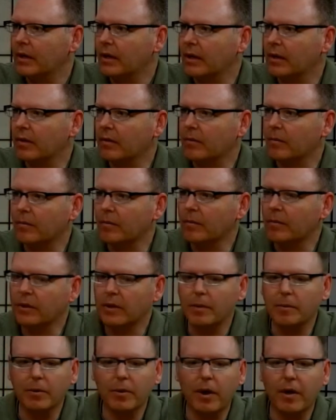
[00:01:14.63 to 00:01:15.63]

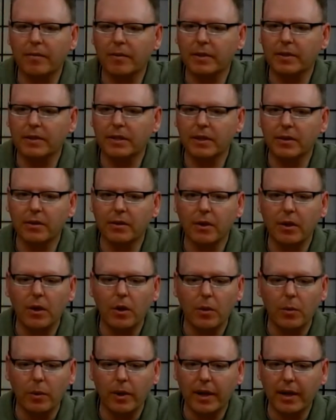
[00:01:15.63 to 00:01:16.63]
demographics there.
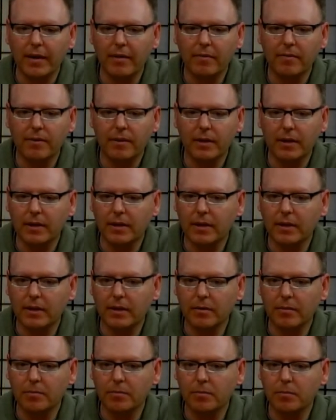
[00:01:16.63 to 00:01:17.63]
We have
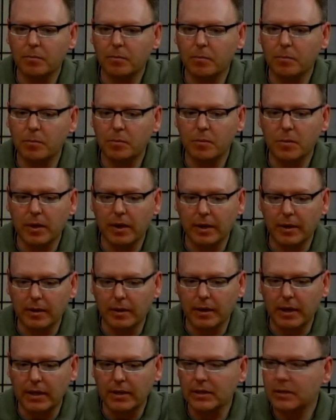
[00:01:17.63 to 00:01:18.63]
a
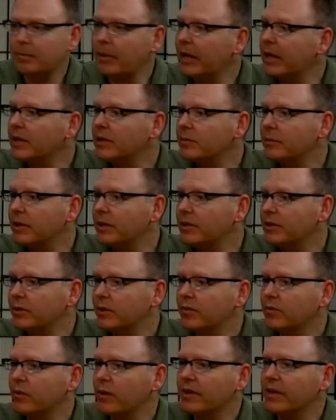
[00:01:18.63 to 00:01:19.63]
nice Spanish
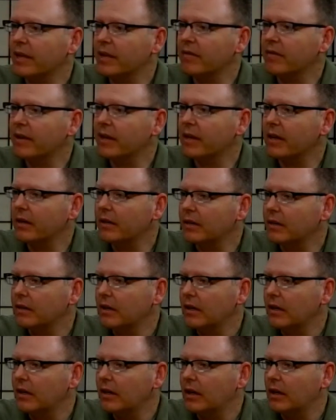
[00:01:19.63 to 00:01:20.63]
ministry, Fuente de Vida.
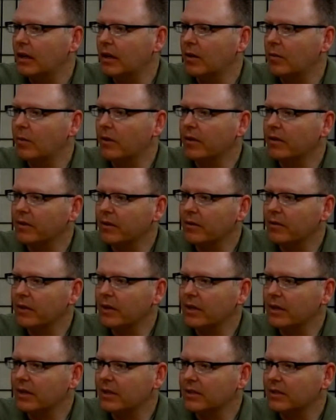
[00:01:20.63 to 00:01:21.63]
One of the
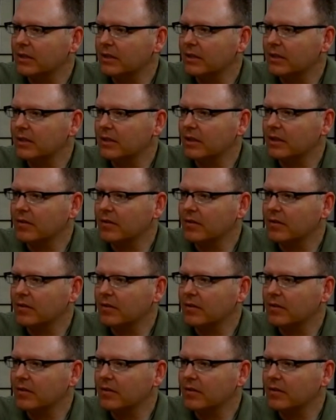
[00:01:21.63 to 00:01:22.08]
uniquenesses